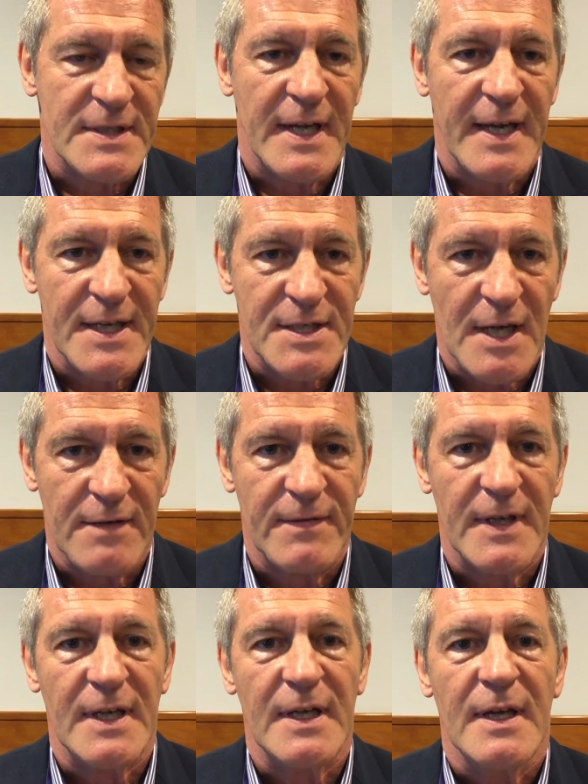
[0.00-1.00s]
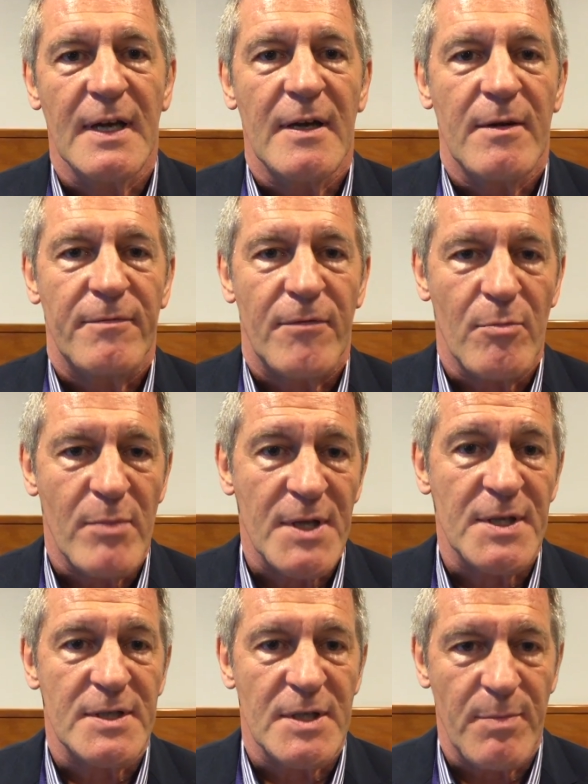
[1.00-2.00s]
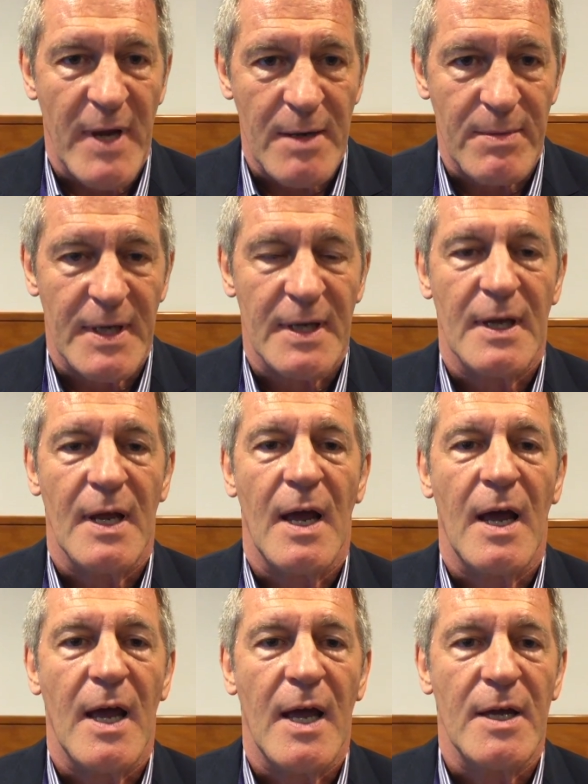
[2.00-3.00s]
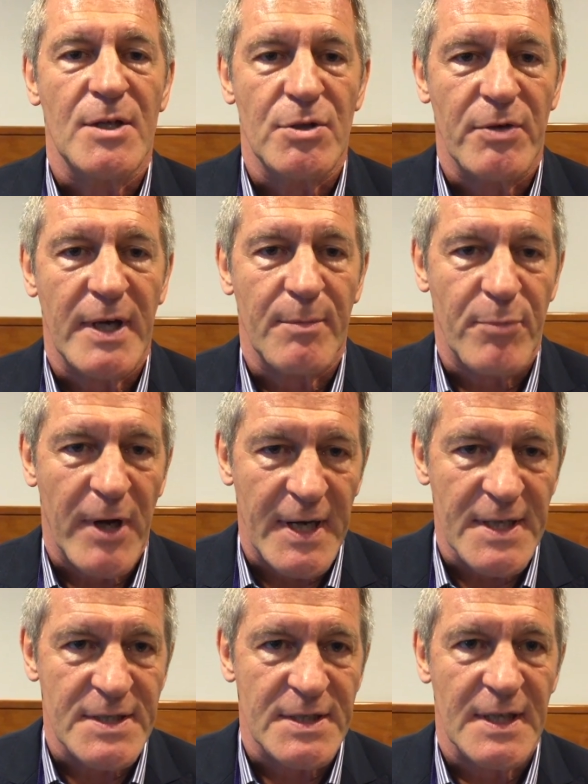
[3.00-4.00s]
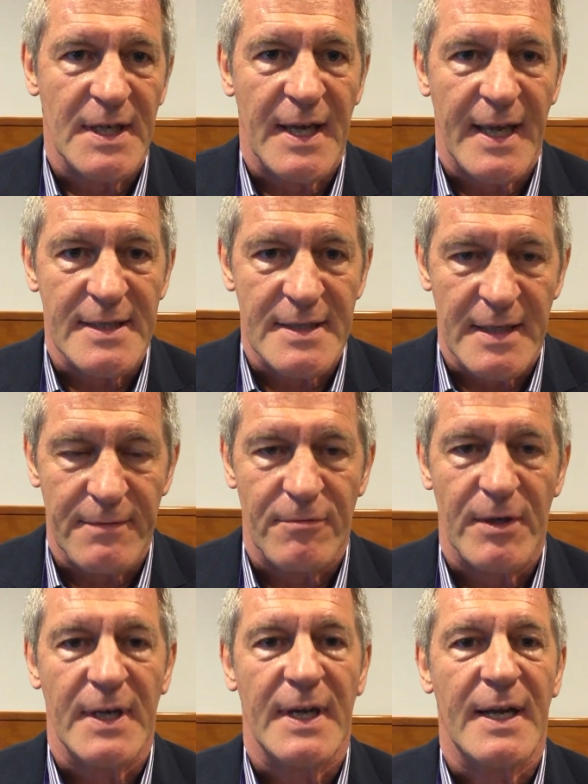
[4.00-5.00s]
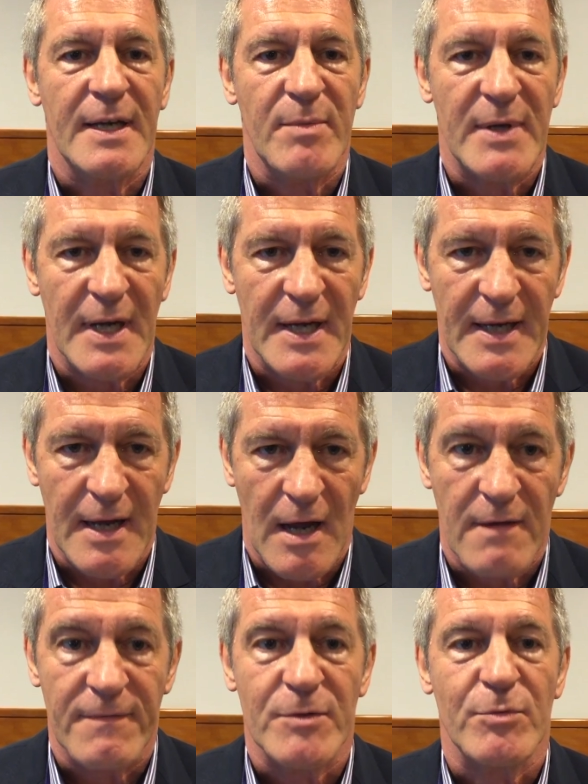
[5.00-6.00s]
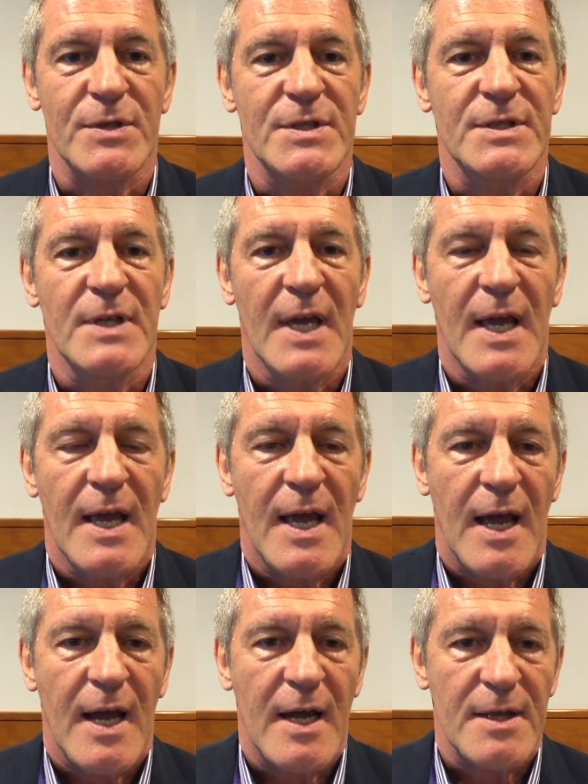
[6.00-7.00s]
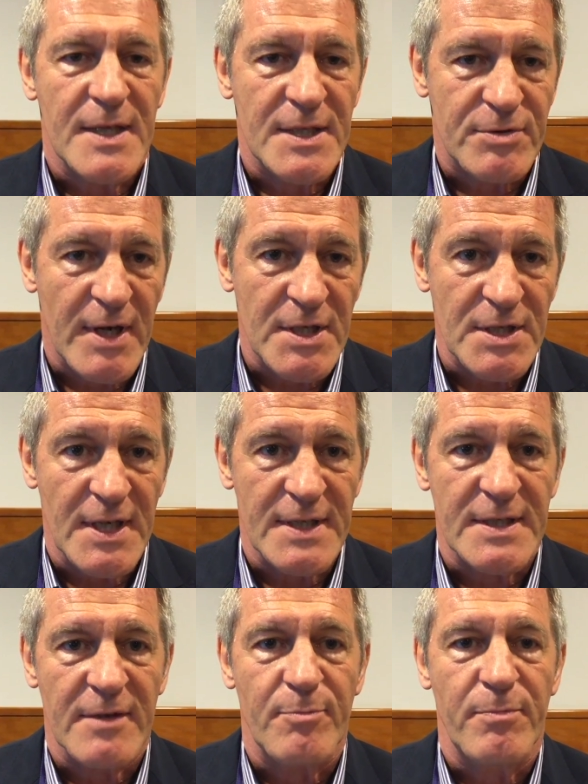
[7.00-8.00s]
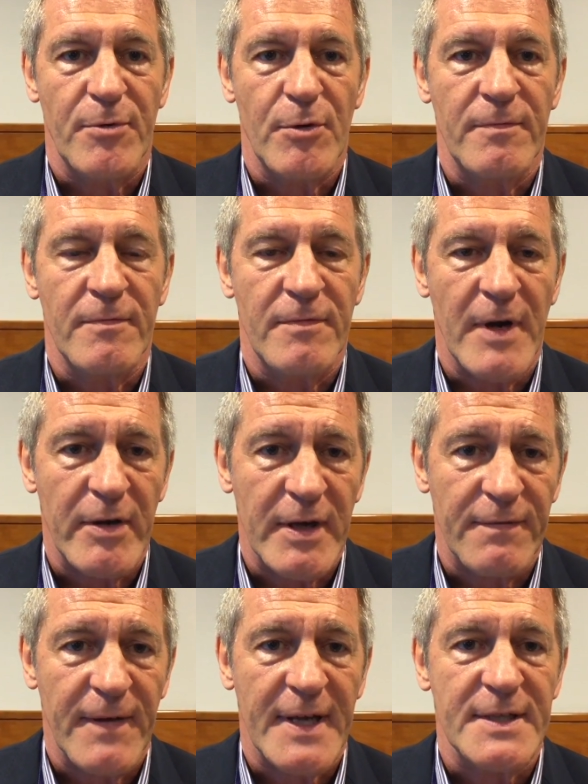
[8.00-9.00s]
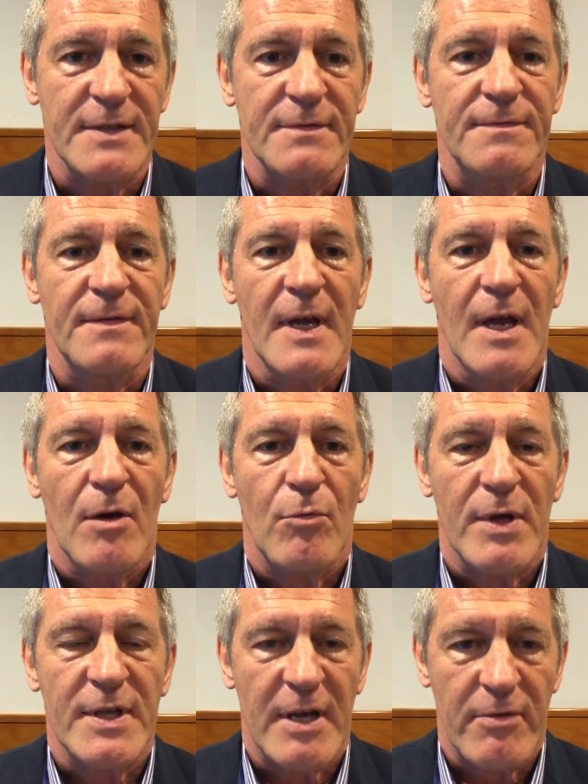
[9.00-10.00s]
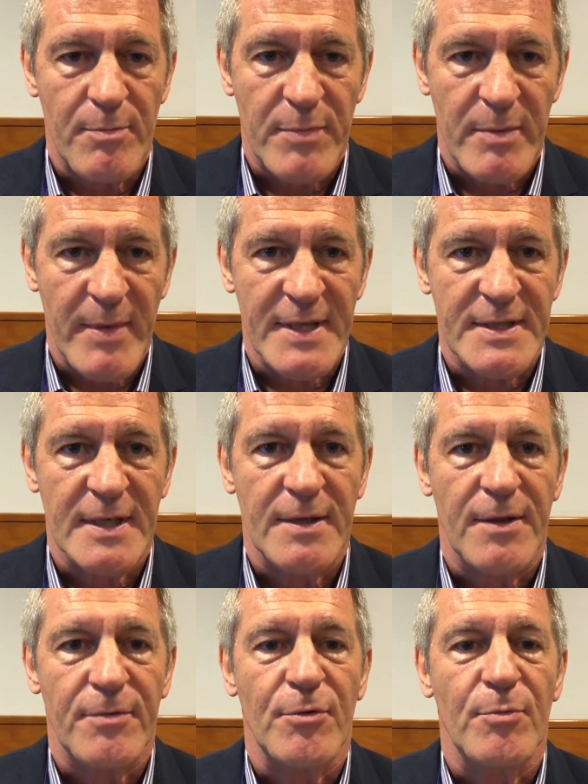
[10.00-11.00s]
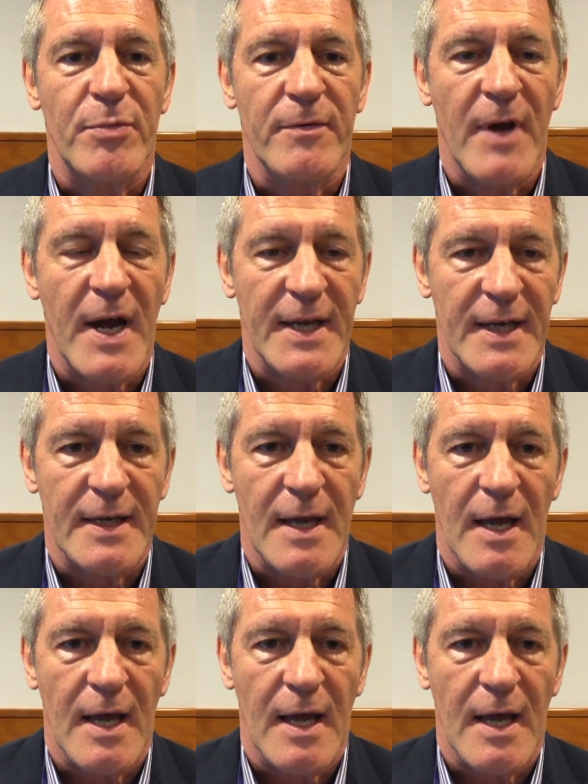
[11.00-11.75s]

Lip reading: and HIV from mother to baby during pregnancy and delivery and immediately afterwards. These strategies have proven very effective when they're implemented through providing